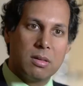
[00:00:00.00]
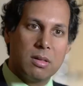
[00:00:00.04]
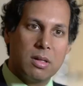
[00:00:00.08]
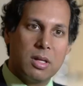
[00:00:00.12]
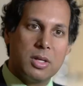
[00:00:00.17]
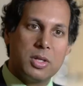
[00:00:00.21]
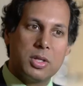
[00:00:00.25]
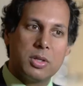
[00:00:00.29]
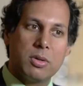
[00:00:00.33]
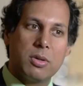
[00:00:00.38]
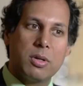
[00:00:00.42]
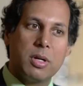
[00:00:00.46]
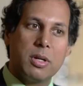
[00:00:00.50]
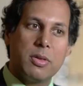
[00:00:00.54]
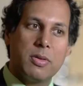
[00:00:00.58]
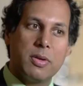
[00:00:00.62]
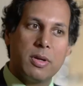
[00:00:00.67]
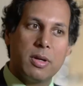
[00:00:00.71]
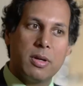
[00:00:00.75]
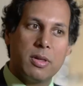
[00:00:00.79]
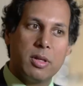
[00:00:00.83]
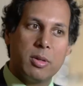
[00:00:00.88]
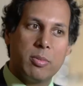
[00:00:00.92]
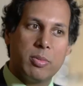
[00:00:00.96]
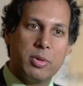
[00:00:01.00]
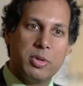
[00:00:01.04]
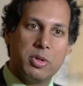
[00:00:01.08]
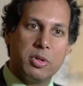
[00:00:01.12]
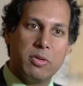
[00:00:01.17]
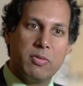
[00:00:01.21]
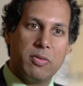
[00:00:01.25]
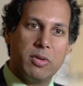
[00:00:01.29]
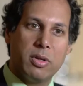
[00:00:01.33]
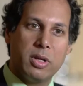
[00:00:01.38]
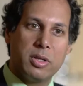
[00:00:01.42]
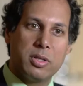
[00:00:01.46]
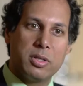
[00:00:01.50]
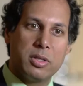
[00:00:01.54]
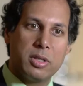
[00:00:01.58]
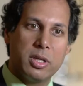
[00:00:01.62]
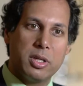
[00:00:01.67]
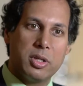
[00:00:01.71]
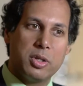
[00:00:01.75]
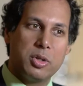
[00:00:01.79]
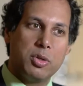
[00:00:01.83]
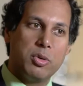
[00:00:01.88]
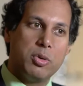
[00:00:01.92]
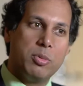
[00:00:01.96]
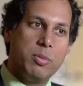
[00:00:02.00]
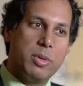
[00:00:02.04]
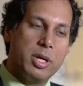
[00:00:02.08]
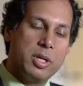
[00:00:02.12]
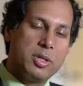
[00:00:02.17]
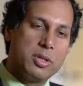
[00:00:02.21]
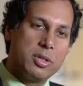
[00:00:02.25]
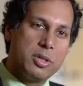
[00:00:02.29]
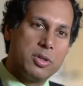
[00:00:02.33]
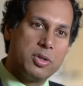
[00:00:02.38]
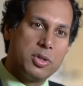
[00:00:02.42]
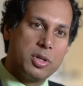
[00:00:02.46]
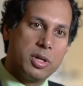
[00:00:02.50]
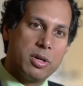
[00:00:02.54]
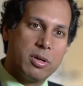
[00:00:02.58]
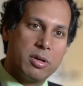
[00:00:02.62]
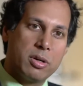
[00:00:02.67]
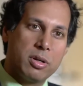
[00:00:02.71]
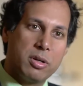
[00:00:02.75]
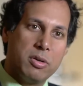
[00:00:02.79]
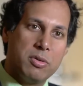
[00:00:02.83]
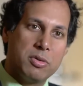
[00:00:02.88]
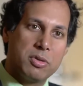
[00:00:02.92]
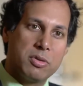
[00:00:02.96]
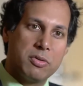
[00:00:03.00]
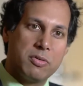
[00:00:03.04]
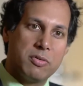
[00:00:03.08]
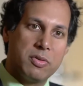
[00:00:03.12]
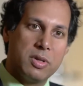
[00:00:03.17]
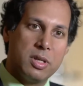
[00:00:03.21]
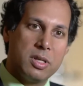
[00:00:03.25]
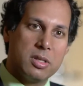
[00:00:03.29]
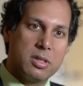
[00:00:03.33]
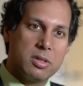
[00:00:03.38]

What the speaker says: Is there anything in the PDUFA legislation, you had mentioned the generic user fees,